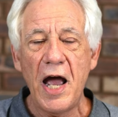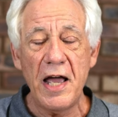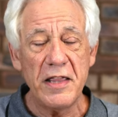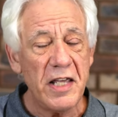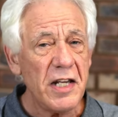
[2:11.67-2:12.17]

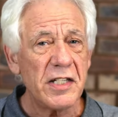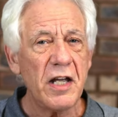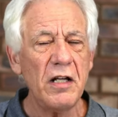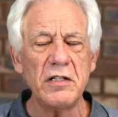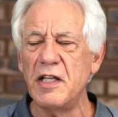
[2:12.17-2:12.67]
And these
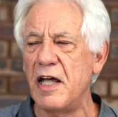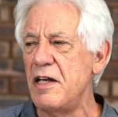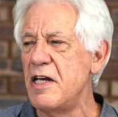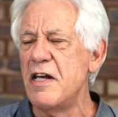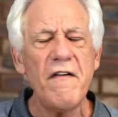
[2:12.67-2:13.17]
skills,
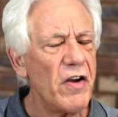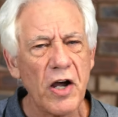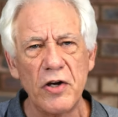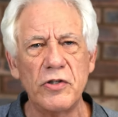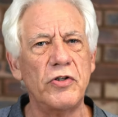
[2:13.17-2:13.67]
they're never
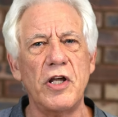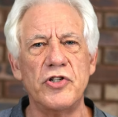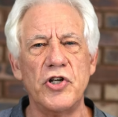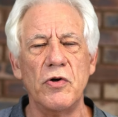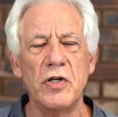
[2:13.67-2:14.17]
going to
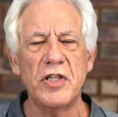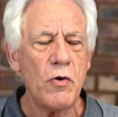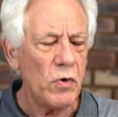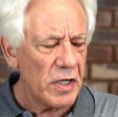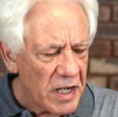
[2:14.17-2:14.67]
teach you.
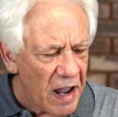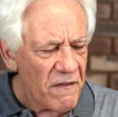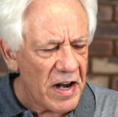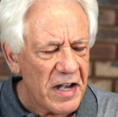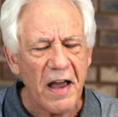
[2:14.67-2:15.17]
They will
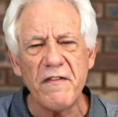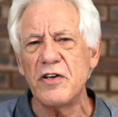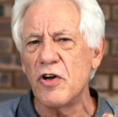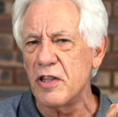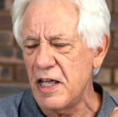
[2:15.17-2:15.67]
never, never,
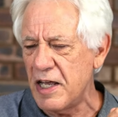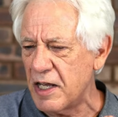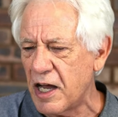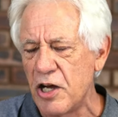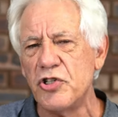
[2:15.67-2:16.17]
not the
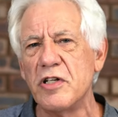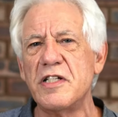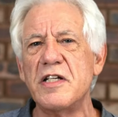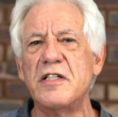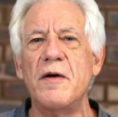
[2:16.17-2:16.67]
educational
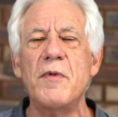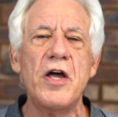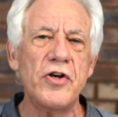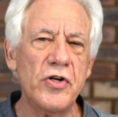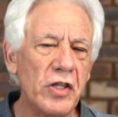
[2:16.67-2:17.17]
system,
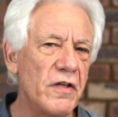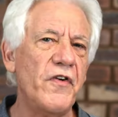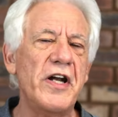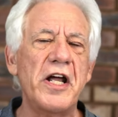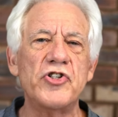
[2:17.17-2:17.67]
not the
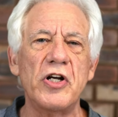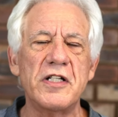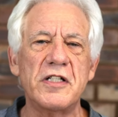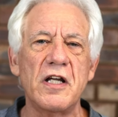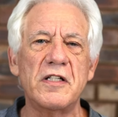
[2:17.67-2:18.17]
financial
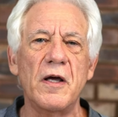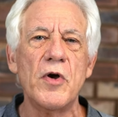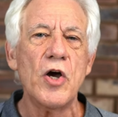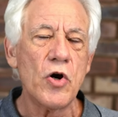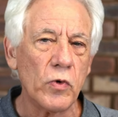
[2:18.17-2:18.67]
system
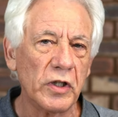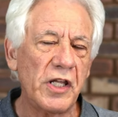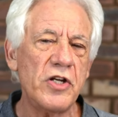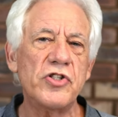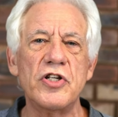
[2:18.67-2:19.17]
will
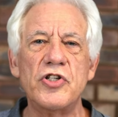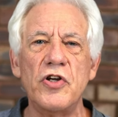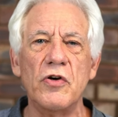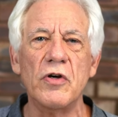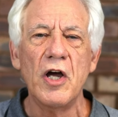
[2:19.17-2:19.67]
teach this
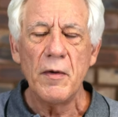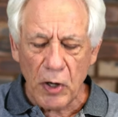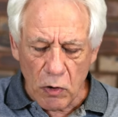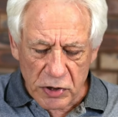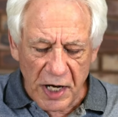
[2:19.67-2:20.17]
to you.
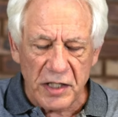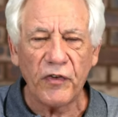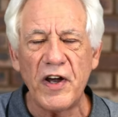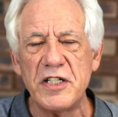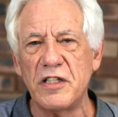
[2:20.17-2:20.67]
Because let's
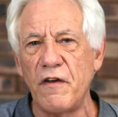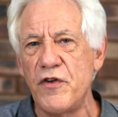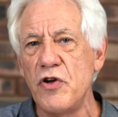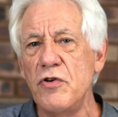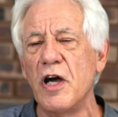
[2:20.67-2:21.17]
face it, if
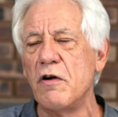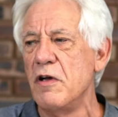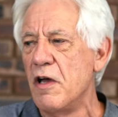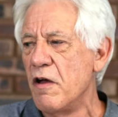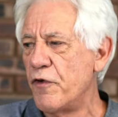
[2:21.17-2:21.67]
you know
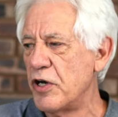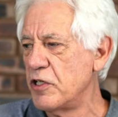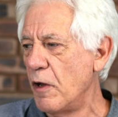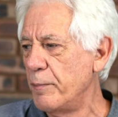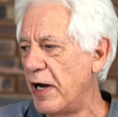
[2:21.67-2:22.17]
for
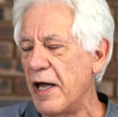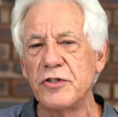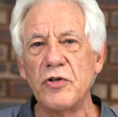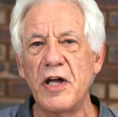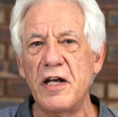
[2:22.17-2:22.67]
example, how
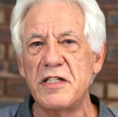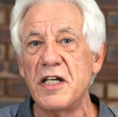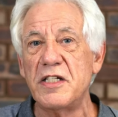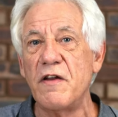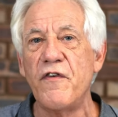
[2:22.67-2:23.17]
to get a
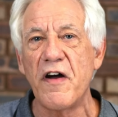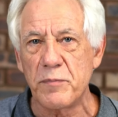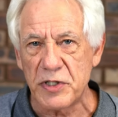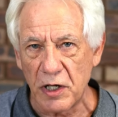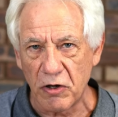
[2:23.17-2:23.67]

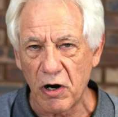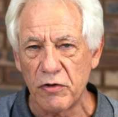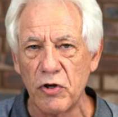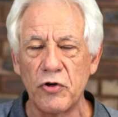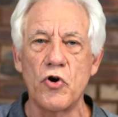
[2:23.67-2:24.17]
65%
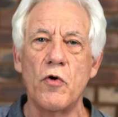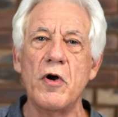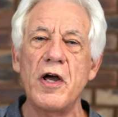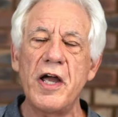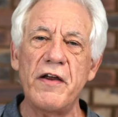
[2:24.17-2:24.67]
growth on your
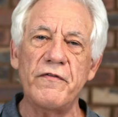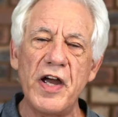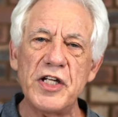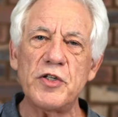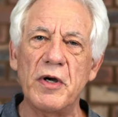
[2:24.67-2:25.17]

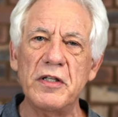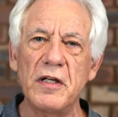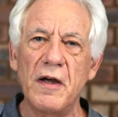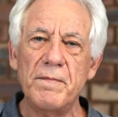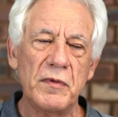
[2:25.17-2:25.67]
investment
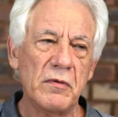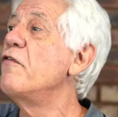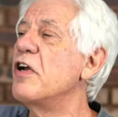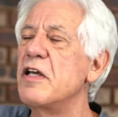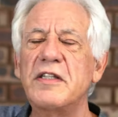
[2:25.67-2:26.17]

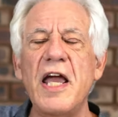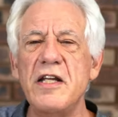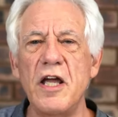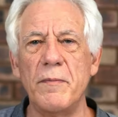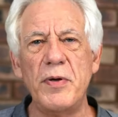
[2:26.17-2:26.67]
over a
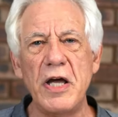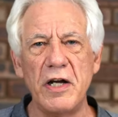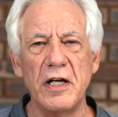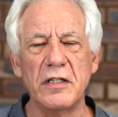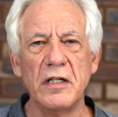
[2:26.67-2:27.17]
10 year
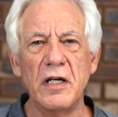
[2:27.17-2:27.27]
period.